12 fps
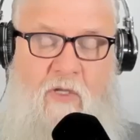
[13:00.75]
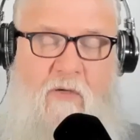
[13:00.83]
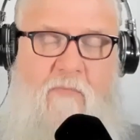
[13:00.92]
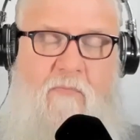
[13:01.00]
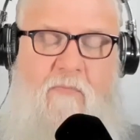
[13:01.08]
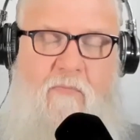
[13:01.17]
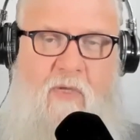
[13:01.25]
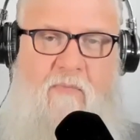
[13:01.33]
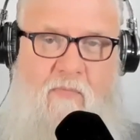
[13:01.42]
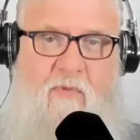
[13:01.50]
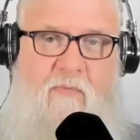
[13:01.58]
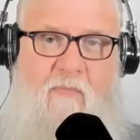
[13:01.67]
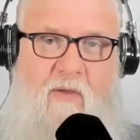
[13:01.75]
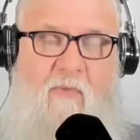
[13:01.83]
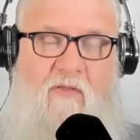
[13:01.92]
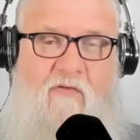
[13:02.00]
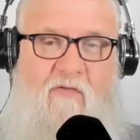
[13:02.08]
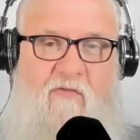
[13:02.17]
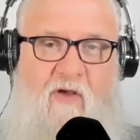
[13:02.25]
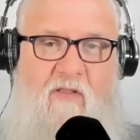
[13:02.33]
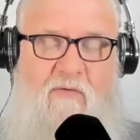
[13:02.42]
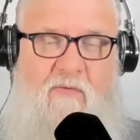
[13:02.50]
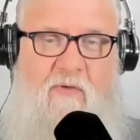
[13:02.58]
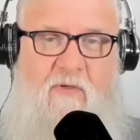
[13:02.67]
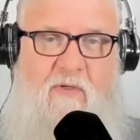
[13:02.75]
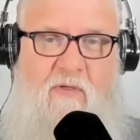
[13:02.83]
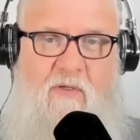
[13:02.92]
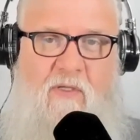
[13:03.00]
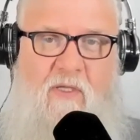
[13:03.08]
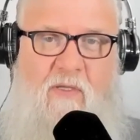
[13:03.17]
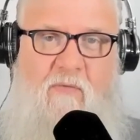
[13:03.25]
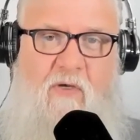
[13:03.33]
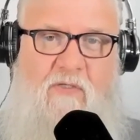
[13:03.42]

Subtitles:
Yeah, my mother's father. He